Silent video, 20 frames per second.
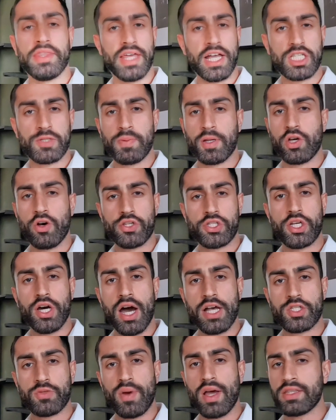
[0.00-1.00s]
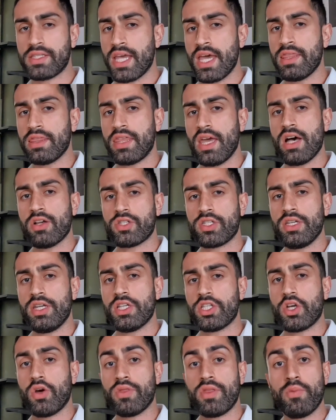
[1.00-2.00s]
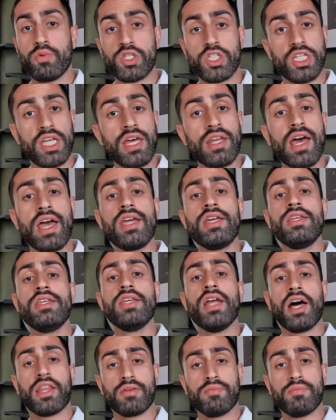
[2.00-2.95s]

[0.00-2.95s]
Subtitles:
that's because, guys, around 10,000 years ago, there was yet another